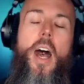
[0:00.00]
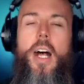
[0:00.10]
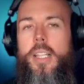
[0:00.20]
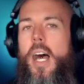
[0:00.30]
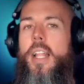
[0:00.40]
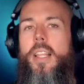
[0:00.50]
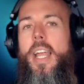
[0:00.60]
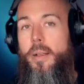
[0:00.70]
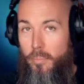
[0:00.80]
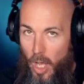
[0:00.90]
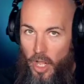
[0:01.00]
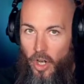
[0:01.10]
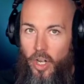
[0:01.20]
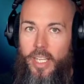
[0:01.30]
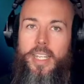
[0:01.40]
a lot like
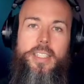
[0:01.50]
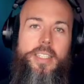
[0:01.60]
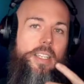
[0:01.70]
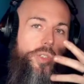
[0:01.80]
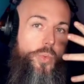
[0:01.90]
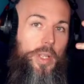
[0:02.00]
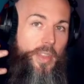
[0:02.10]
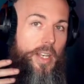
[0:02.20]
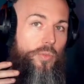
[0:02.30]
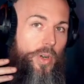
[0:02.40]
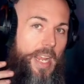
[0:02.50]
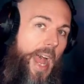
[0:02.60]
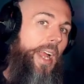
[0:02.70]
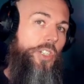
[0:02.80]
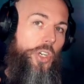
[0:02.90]
Monarch exists within
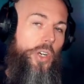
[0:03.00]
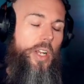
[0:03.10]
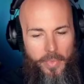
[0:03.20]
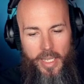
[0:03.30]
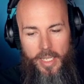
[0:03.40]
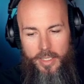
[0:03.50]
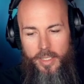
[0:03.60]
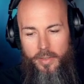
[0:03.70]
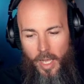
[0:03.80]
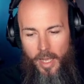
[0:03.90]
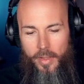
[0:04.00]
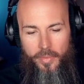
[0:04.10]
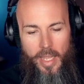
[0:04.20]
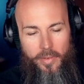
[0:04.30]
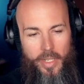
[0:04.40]
Reactor in
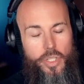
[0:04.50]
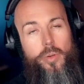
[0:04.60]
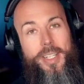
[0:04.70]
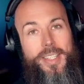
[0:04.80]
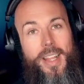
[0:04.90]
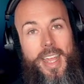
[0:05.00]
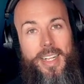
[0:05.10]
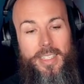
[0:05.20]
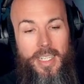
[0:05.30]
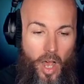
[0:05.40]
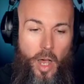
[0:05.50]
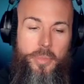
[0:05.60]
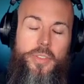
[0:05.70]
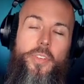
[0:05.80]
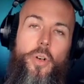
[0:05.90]
Native Instruments land.
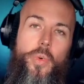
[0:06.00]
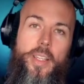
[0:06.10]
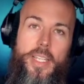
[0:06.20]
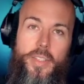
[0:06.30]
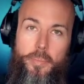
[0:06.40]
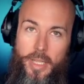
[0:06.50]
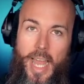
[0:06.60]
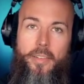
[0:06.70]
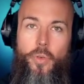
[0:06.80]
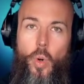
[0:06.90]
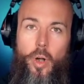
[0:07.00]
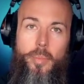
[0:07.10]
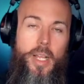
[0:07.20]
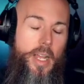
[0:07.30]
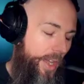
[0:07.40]
Omnisphere really is a
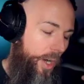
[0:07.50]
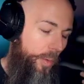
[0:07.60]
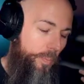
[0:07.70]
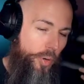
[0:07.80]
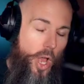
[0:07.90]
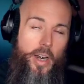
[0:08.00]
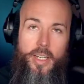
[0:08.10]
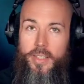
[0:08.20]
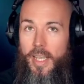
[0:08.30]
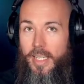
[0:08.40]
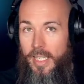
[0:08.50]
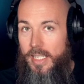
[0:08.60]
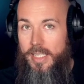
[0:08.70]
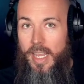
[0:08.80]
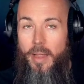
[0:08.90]
platform. Their products like
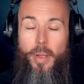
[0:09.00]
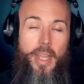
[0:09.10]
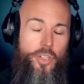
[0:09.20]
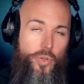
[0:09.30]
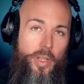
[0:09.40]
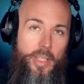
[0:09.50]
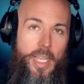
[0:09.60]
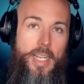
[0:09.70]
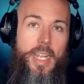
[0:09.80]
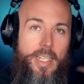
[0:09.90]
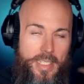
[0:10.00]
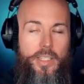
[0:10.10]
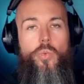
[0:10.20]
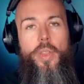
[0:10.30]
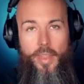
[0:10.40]
Keyscape and Trillion
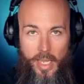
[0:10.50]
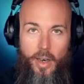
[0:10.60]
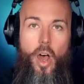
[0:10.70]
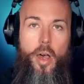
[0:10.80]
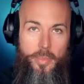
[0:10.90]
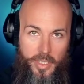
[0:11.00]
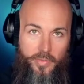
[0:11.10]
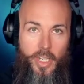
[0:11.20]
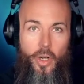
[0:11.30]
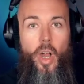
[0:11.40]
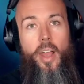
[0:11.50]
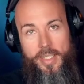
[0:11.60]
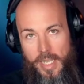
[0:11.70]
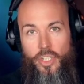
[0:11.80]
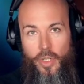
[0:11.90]
exist within Omnisphere,
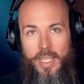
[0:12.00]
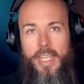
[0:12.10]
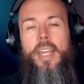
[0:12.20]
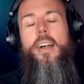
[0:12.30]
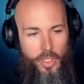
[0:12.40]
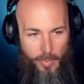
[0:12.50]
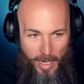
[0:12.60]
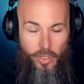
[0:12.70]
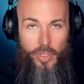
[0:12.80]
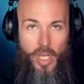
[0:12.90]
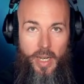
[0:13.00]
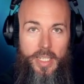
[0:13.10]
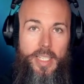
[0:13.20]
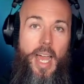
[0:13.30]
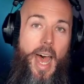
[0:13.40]
essentially.
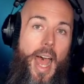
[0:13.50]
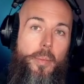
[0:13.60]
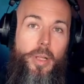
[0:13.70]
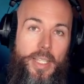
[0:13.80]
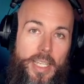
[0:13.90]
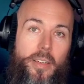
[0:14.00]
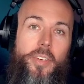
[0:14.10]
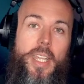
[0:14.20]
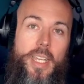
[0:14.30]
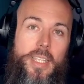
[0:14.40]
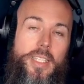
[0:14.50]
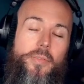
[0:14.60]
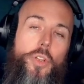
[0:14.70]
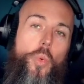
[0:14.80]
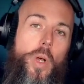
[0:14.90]
Spectrasonics, I believe,
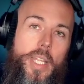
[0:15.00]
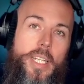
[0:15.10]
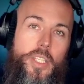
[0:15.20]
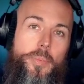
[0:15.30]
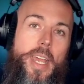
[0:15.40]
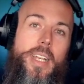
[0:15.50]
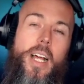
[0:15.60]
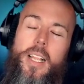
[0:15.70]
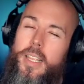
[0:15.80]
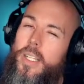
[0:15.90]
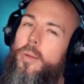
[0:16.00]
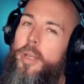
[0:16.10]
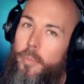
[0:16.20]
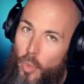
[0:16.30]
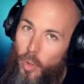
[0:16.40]
is, if you're willing to spend a
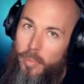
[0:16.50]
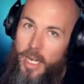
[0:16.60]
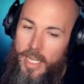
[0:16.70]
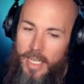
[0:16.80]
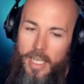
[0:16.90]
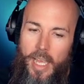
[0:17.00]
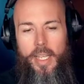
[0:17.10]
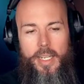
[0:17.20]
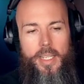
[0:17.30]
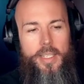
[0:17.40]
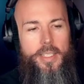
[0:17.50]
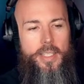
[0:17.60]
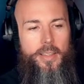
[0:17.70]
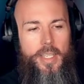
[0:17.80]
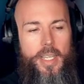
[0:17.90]
little bit more money, it
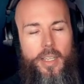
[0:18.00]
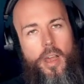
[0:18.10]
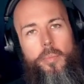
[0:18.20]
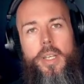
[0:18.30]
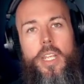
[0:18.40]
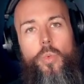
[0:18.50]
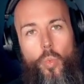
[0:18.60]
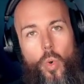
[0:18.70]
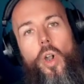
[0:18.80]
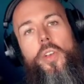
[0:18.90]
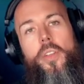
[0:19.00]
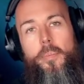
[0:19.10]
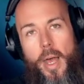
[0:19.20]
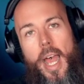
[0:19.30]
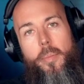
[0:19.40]
is the company
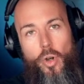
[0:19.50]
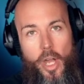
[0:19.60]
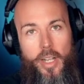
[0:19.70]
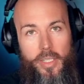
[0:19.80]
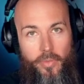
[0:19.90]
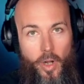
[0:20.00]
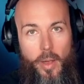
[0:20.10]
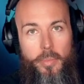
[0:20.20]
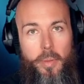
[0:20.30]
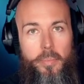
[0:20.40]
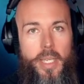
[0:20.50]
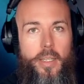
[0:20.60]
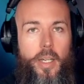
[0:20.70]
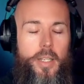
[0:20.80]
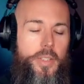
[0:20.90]
worth buying products from,
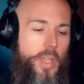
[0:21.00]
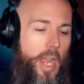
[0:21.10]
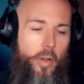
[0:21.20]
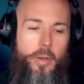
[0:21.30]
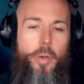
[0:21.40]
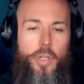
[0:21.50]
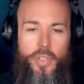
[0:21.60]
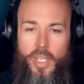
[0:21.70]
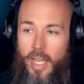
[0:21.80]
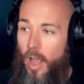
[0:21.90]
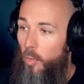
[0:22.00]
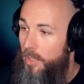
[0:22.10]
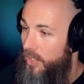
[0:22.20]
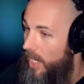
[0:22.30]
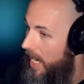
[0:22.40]
because Eric Persing
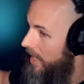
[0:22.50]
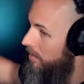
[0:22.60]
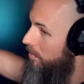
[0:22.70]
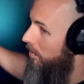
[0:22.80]
helped design